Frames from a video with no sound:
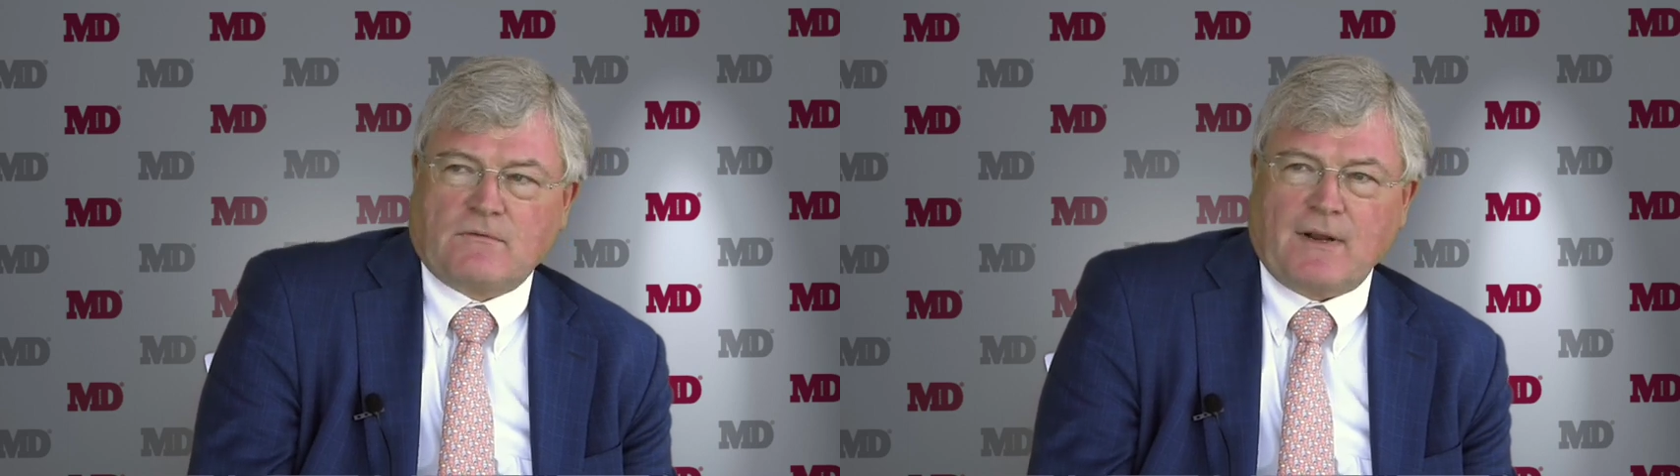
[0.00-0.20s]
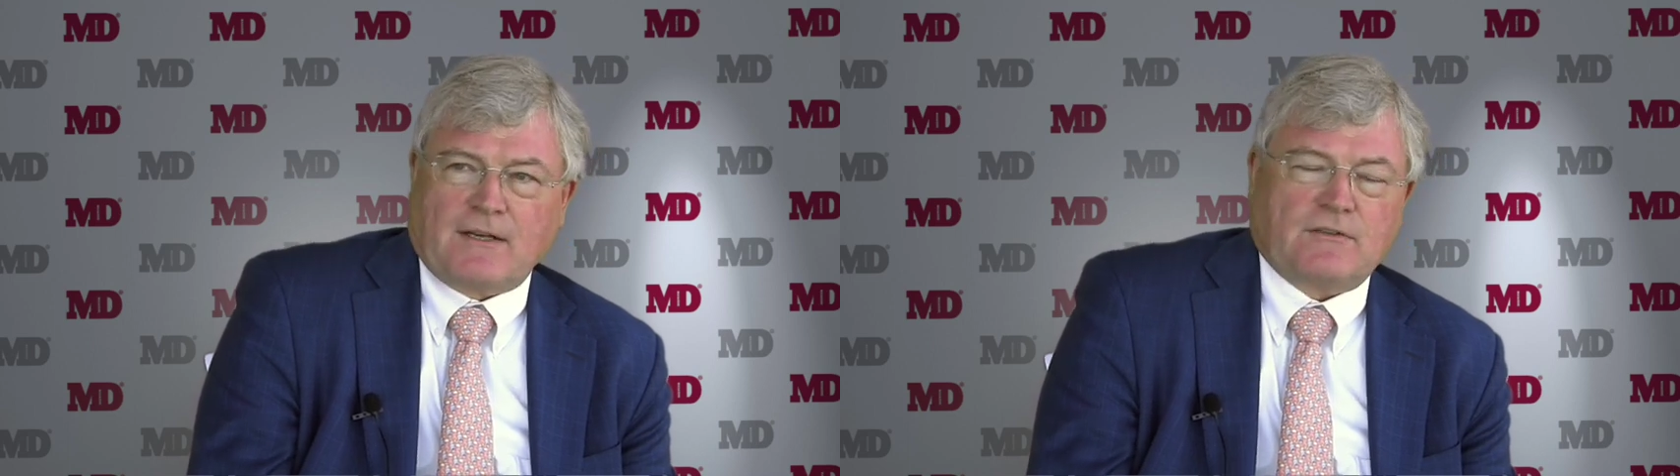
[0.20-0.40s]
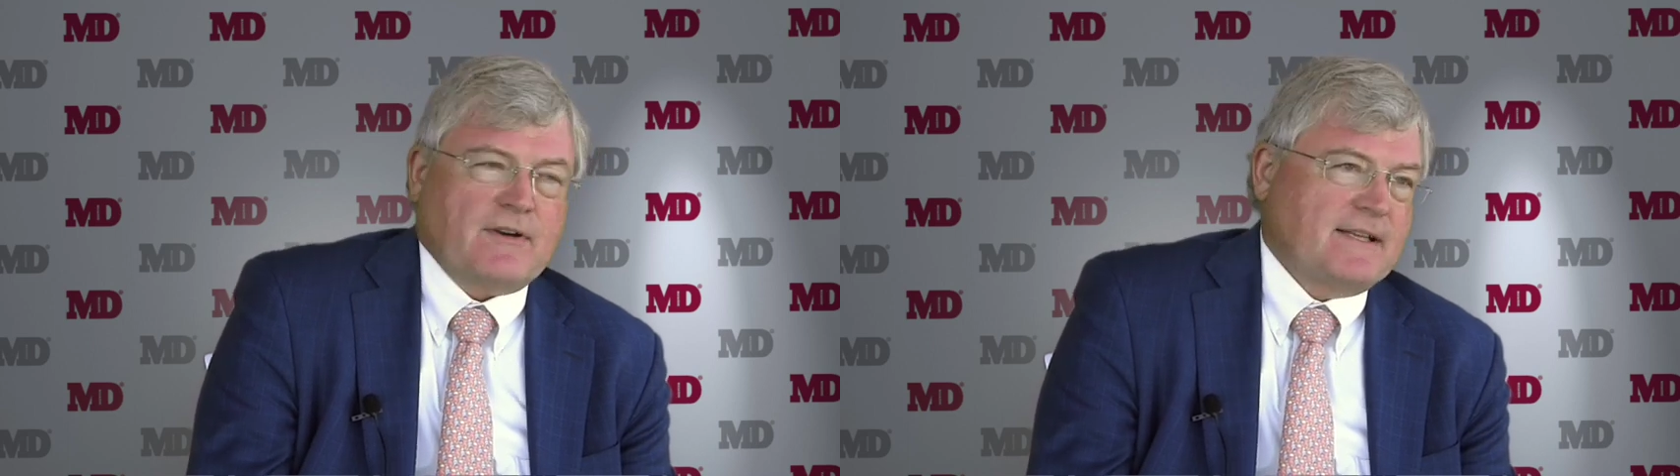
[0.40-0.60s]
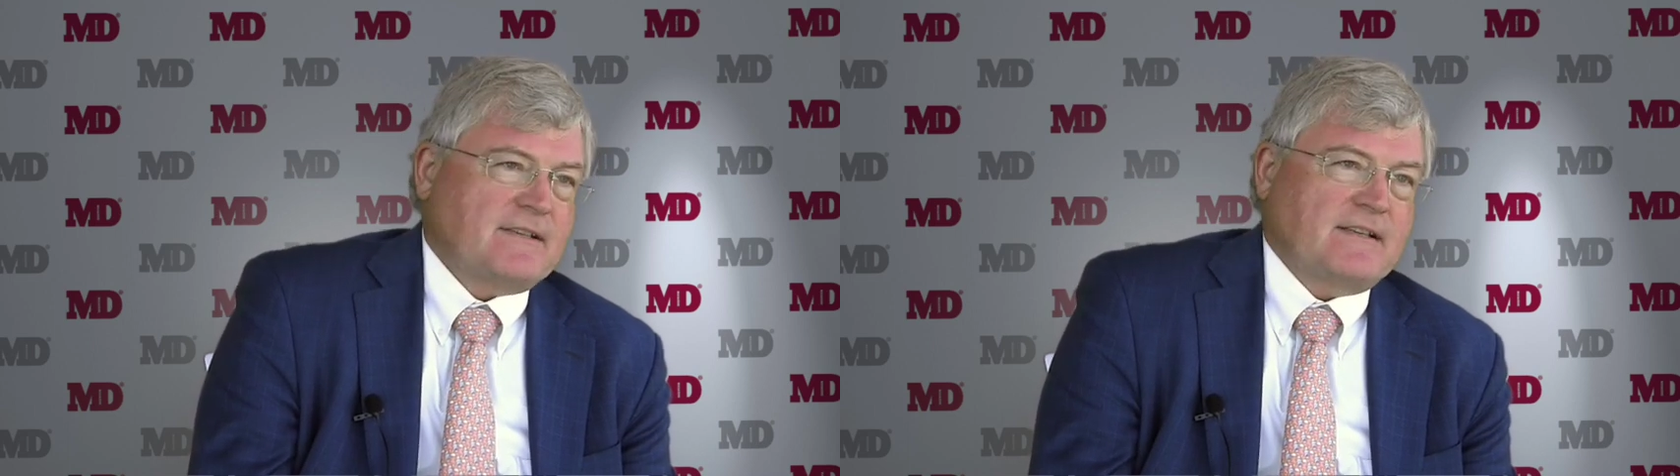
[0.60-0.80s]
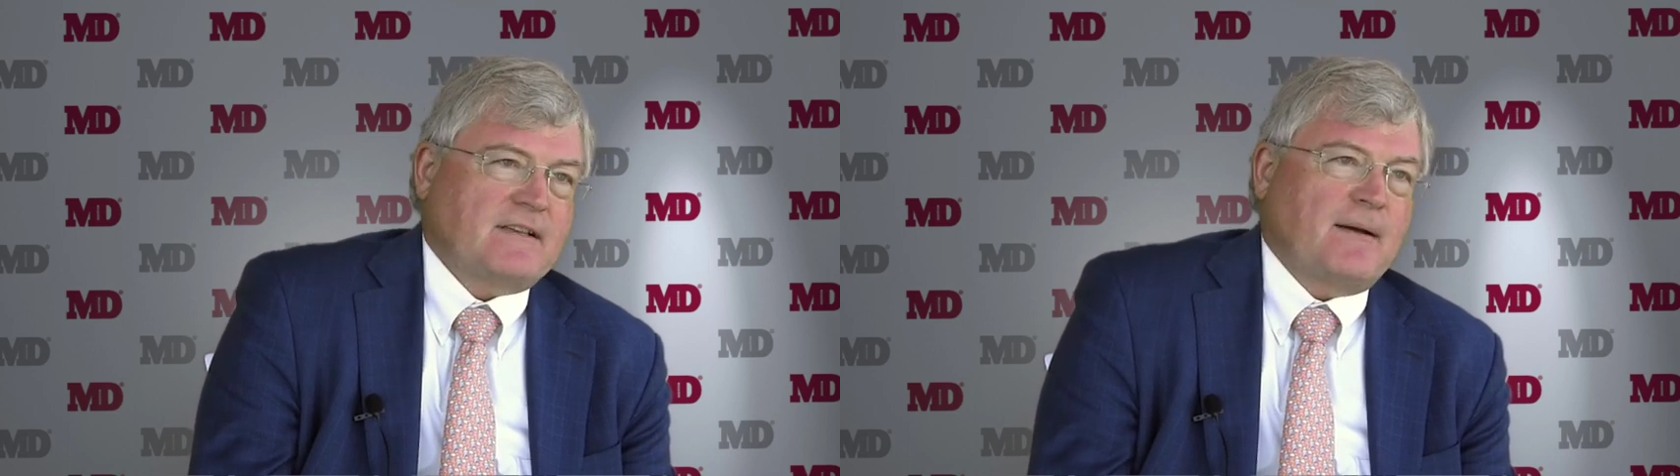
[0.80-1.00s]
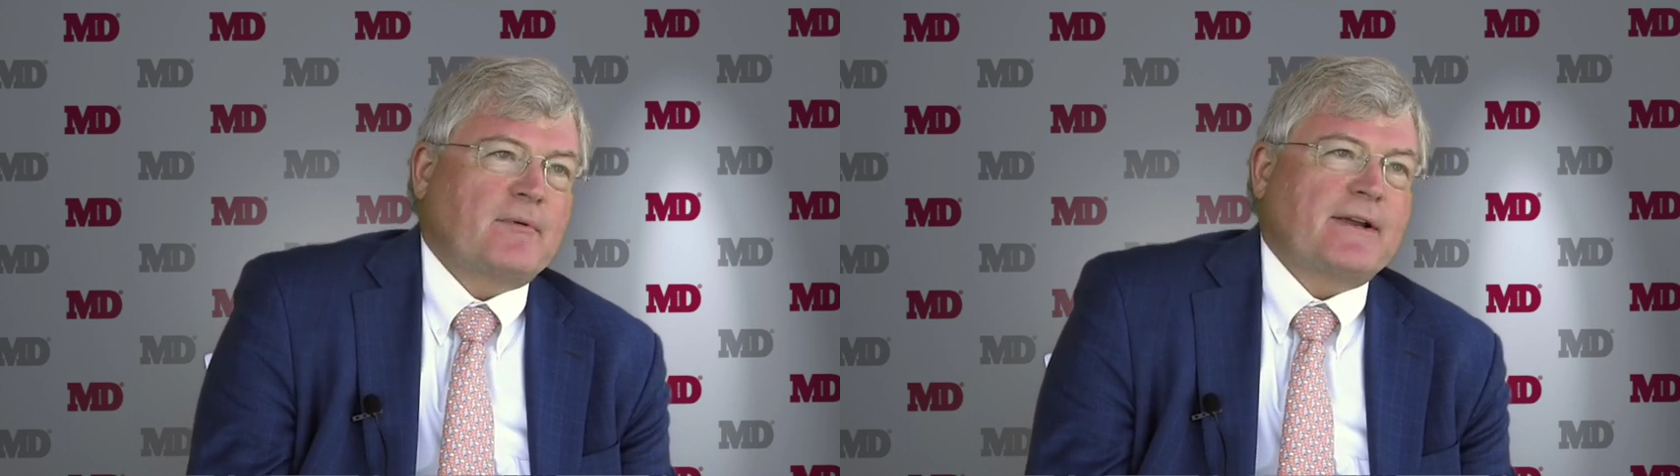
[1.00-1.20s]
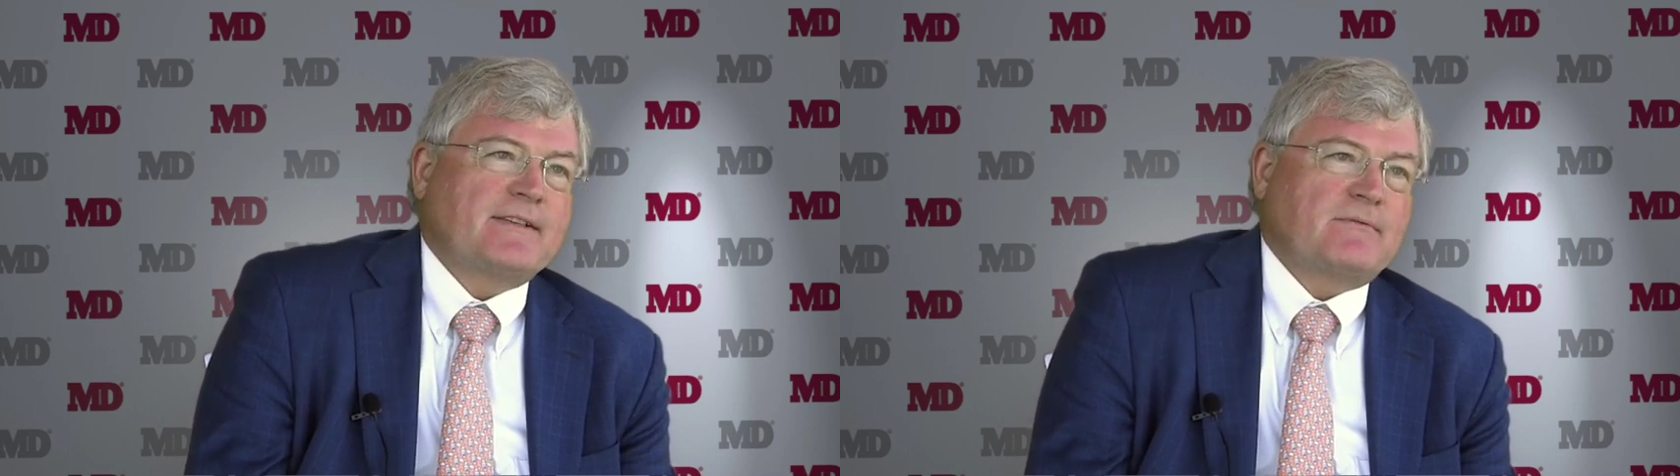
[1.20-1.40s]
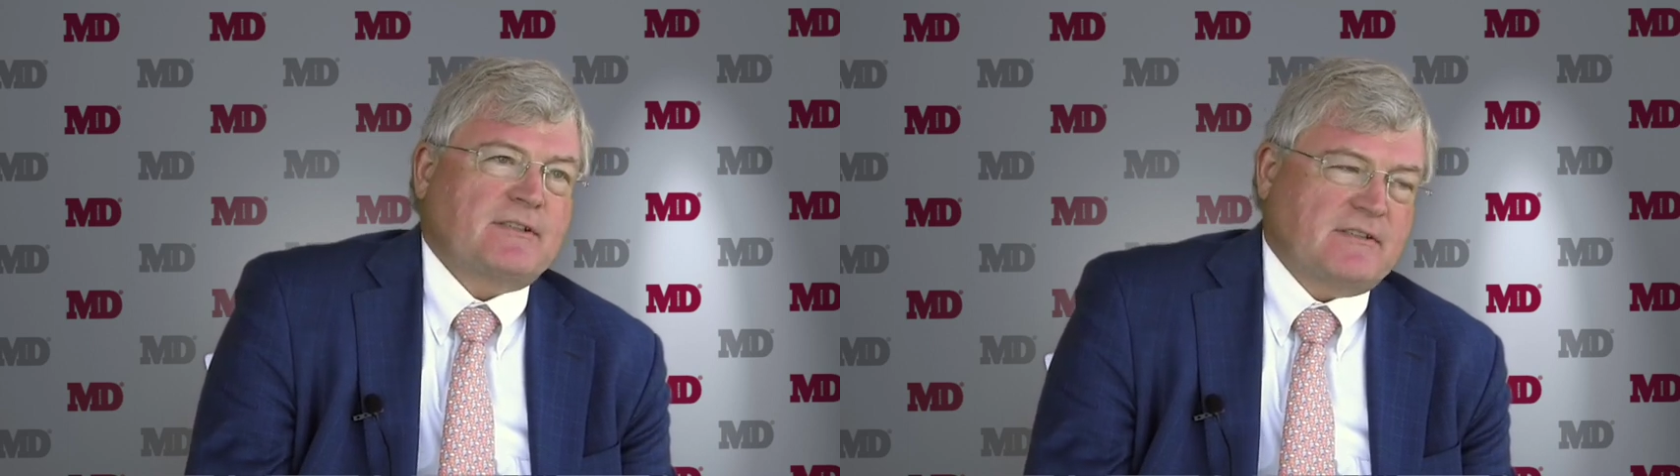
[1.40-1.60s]
retinal
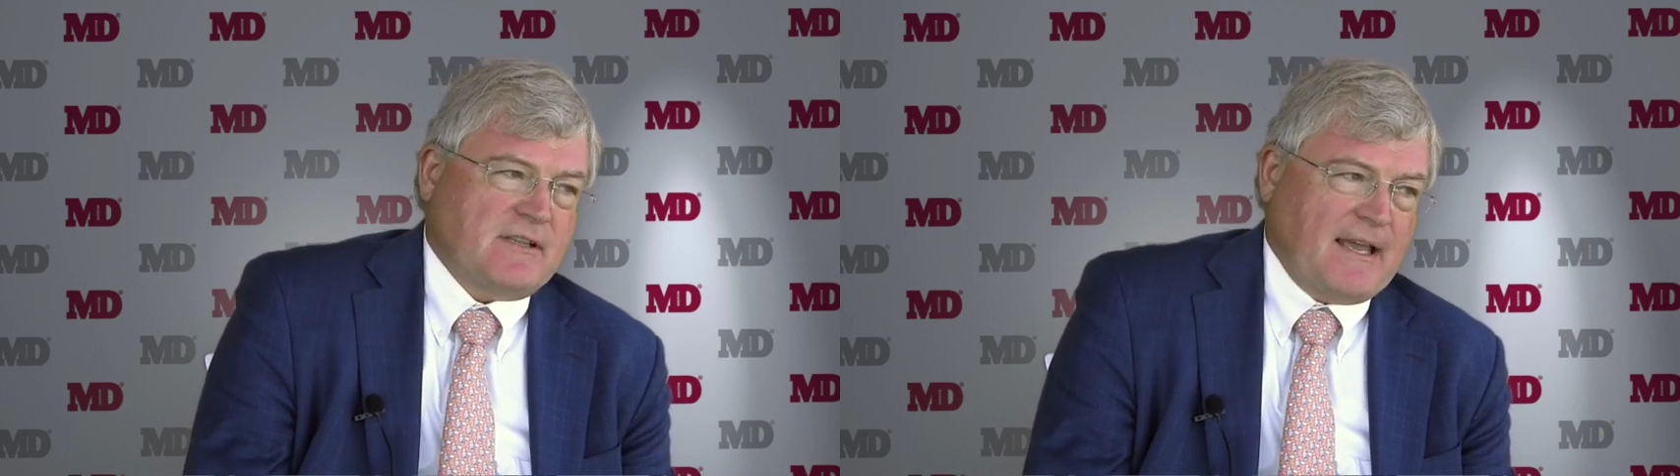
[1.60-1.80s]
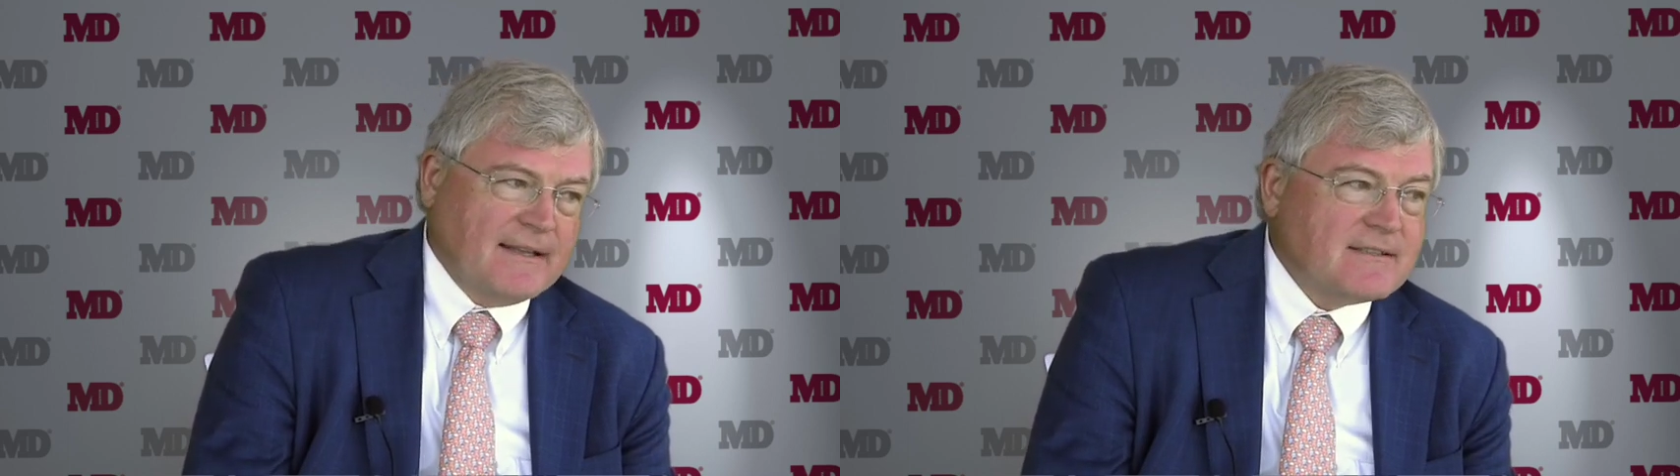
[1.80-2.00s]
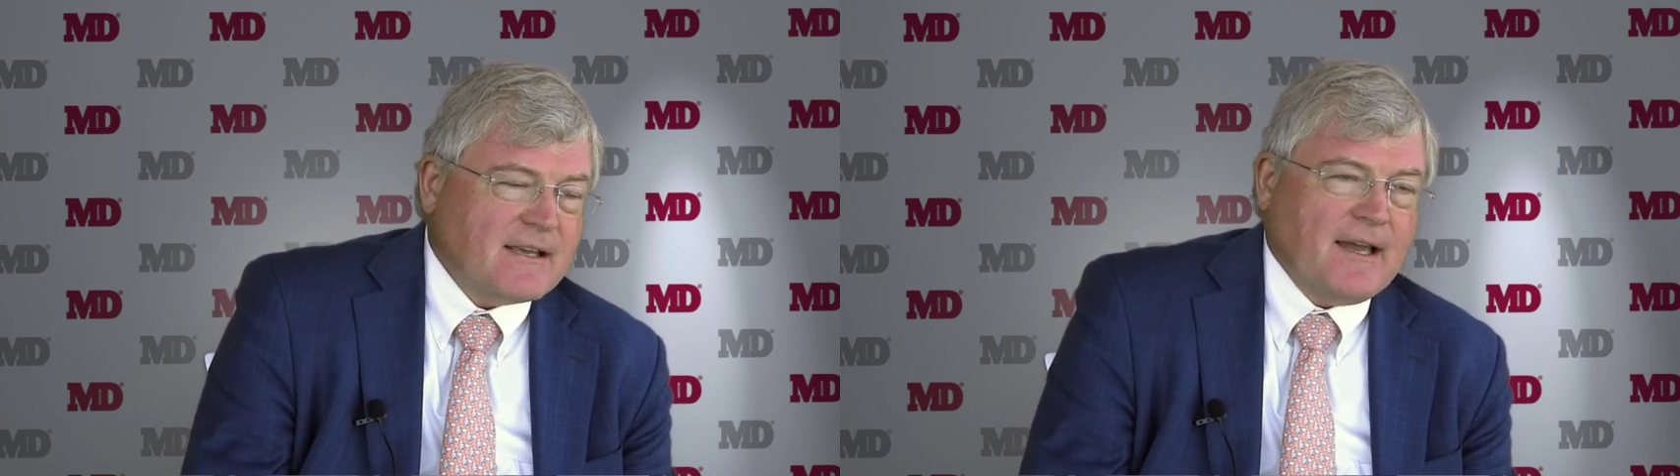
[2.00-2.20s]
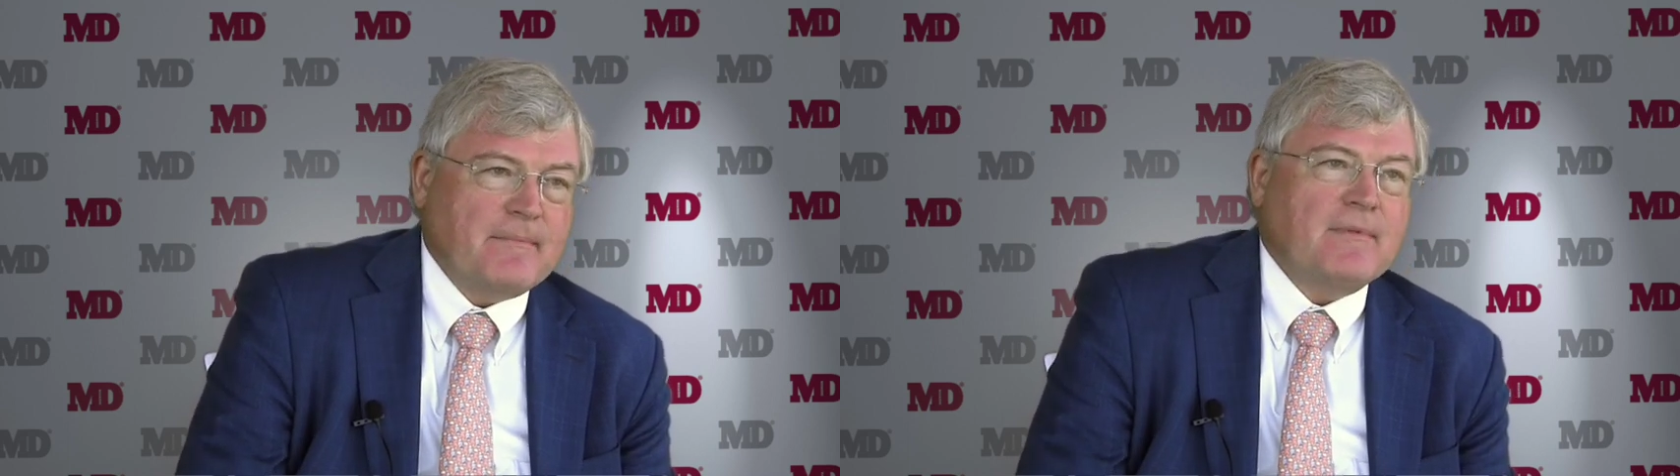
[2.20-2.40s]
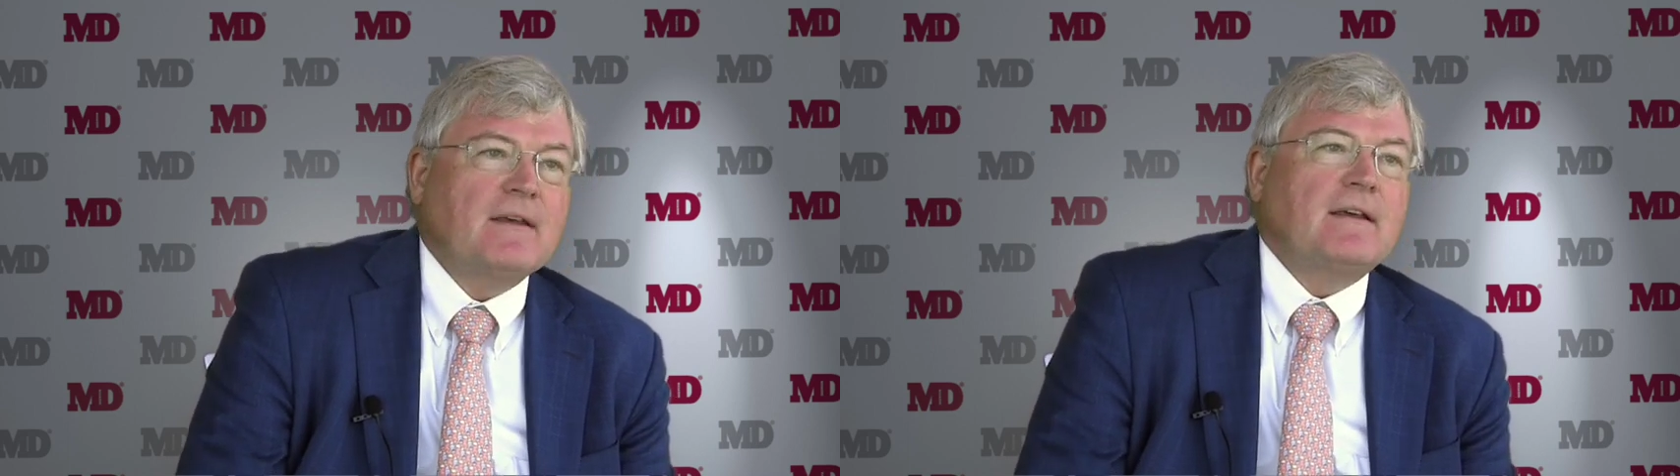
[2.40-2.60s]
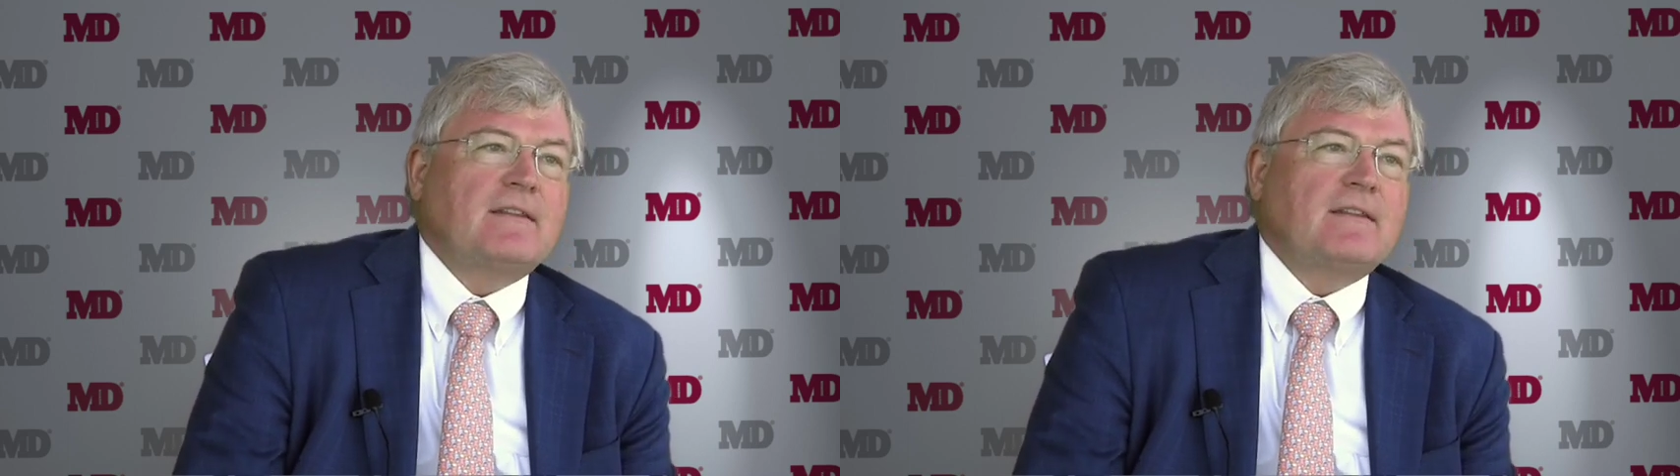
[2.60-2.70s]
transisomerase, which is the enzyme